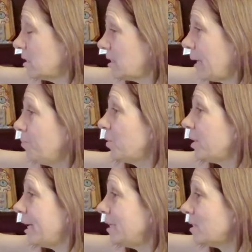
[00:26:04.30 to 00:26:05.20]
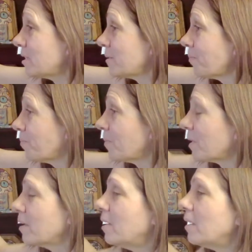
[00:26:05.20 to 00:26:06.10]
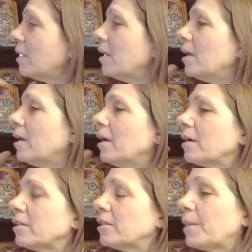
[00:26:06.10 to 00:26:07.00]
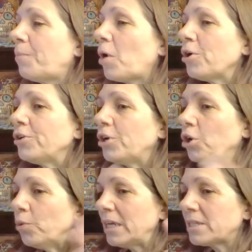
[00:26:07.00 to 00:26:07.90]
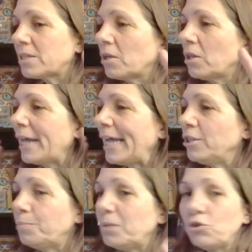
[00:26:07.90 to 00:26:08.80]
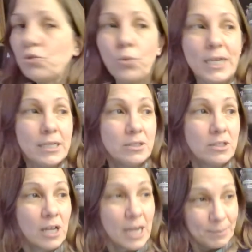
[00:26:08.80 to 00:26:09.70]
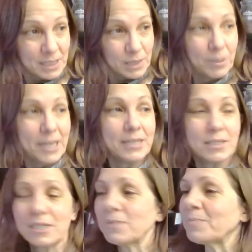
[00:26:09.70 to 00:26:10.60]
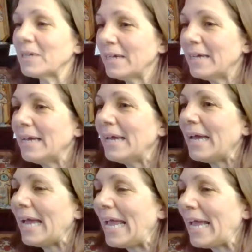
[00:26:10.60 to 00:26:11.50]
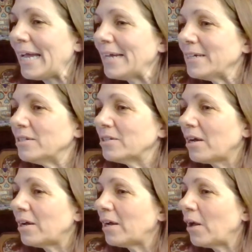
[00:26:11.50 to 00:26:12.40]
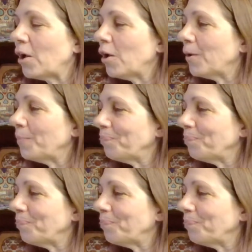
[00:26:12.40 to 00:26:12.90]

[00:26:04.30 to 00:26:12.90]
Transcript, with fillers: same place. The Bardo is the land between time and space. And um,